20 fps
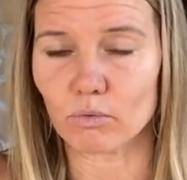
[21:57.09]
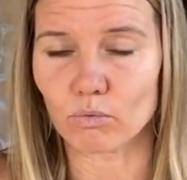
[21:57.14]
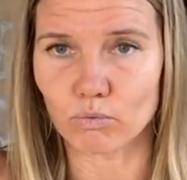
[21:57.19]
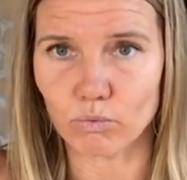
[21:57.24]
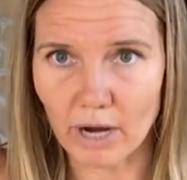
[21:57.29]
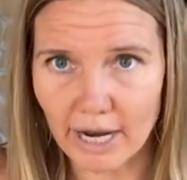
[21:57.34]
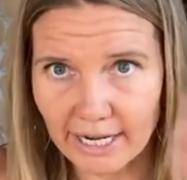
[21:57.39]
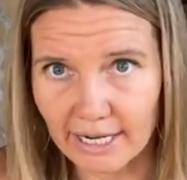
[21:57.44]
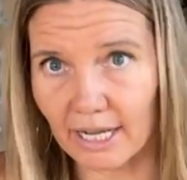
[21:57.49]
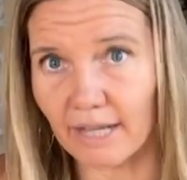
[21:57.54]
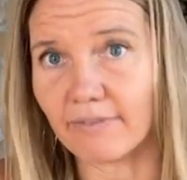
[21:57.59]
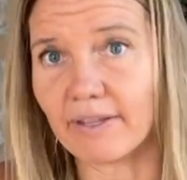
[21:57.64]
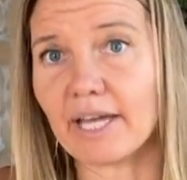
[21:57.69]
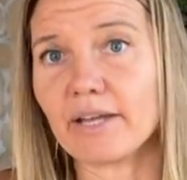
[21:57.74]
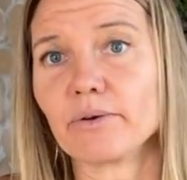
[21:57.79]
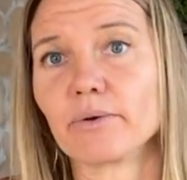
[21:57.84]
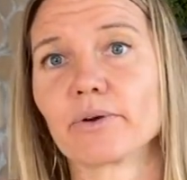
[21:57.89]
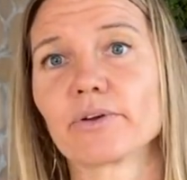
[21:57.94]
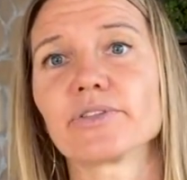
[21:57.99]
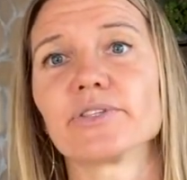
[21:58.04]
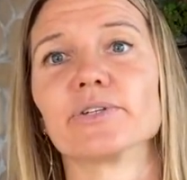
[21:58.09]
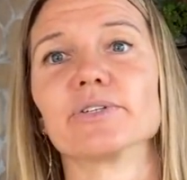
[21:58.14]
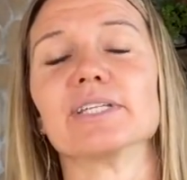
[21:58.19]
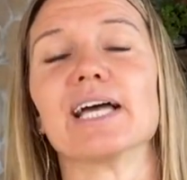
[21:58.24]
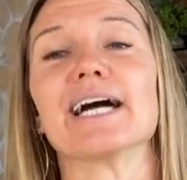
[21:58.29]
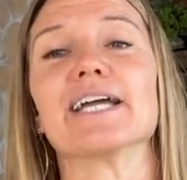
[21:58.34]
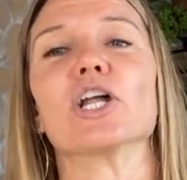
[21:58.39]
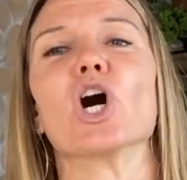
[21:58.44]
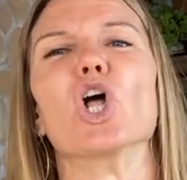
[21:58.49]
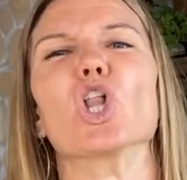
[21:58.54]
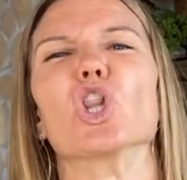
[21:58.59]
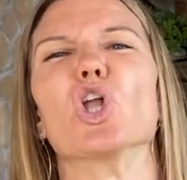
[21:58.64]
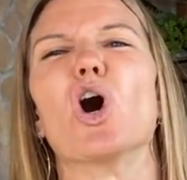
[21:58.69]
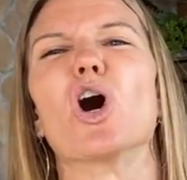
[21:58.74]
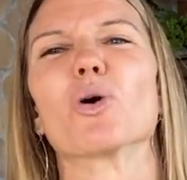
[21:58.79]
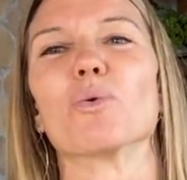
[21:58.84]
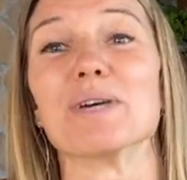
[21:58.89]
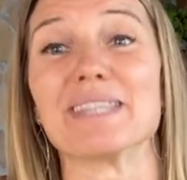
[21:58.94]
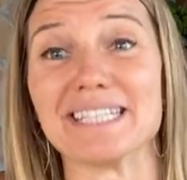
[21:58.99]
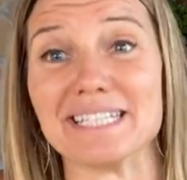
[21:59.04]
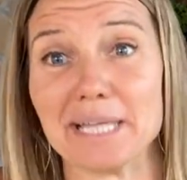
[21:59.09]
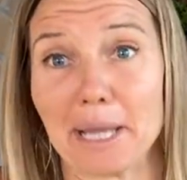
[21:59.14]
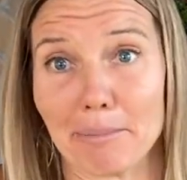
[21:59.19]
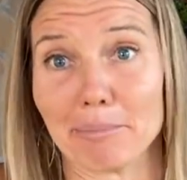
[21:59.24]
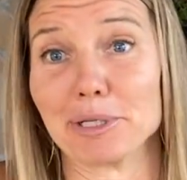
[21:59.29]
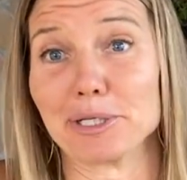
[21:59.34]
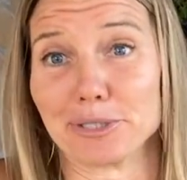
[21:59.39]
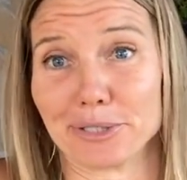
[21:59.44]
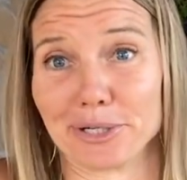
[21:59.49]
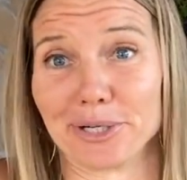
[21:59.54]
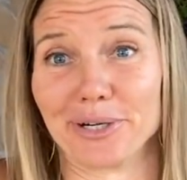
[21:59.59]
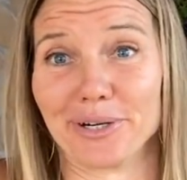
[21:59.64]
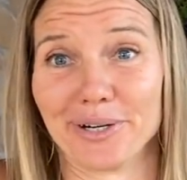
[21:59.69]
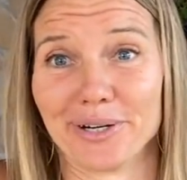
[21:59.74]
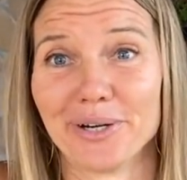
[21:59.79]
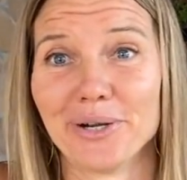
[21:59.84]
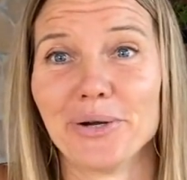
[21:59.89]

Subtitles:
right on that North Node line along with Demeter,